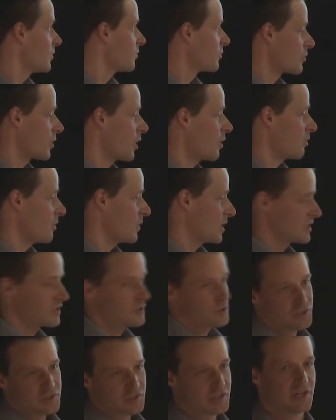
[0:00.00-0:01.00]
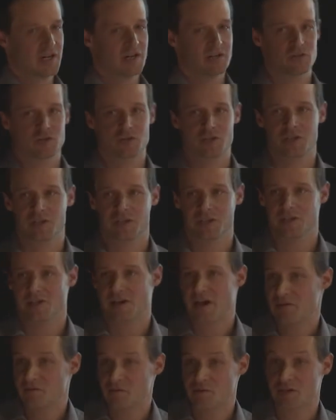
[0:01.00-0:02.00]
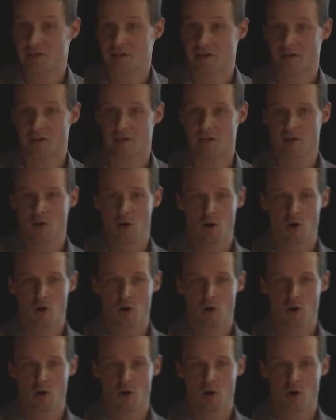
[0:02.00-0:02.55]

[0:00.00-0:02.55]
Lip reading: from a certain country in Africa,